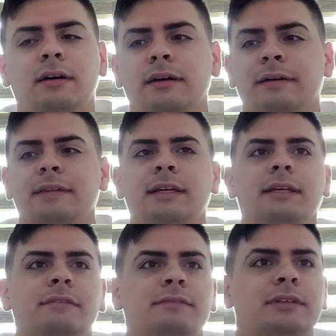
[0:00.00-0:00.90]
Uh,
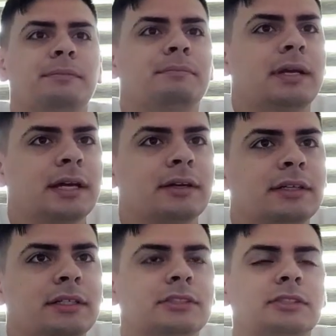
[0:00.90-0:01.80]
they've
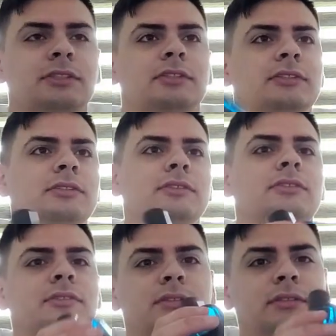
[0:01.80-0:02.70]
compared it
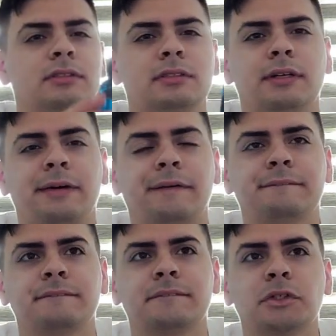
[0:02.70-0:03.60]
to
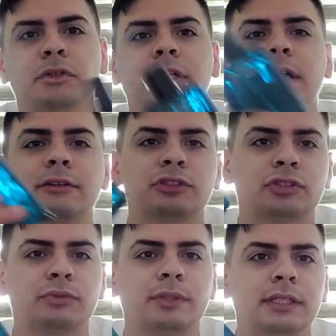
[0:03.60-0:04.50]
um, Green
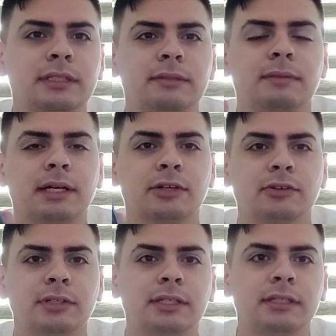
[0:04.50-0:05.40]
Irish Tweed by
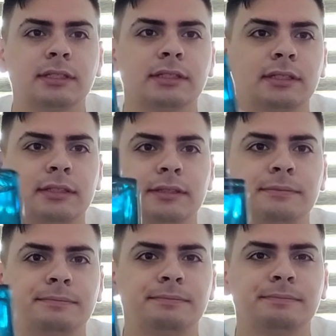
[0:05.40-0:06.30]
Creed.
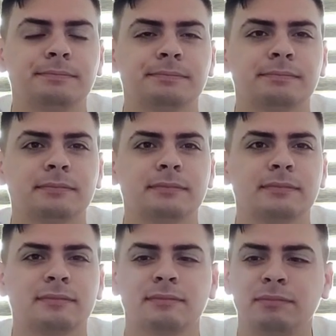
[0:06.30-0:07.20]
Um,
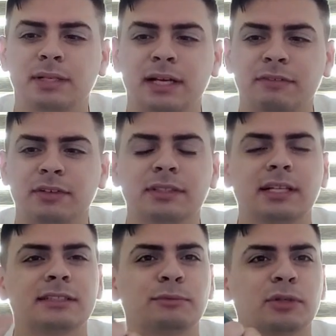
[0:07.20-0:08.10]
but I've heard
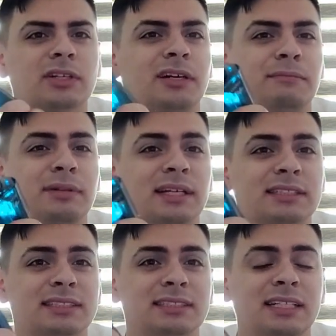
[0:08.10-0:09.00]
that's a more
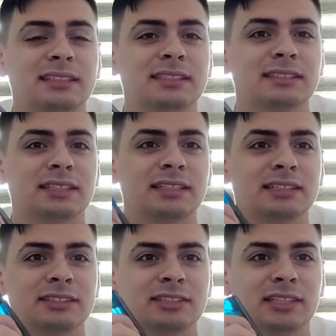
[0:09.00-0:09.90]
complex scent, and
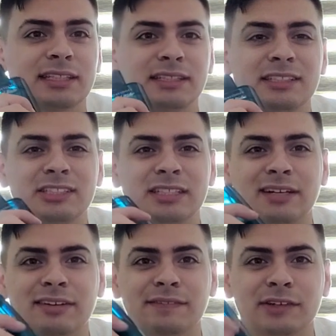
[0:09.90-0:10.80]
this is like the
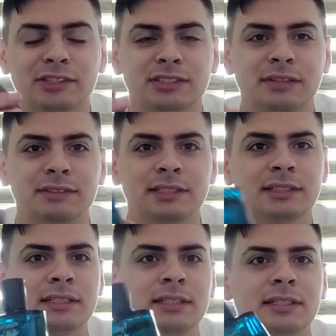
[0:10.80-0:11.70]
generic version of
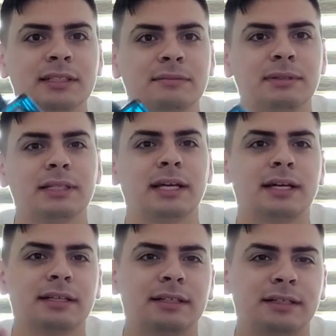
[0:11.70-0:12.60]
it. But
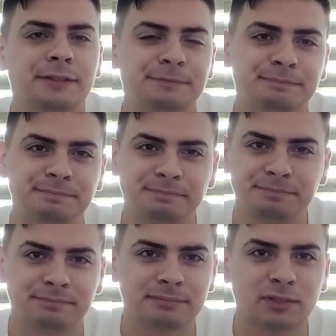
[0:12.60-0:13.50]
yeah, um,
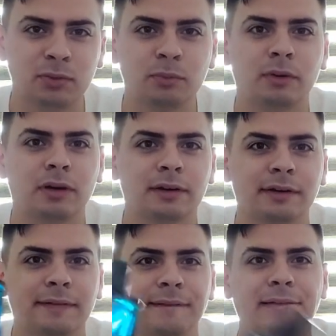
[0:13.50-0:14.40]
cool
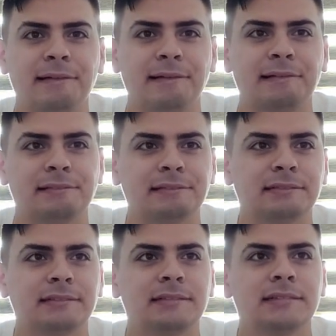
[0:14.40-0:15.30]
water uh,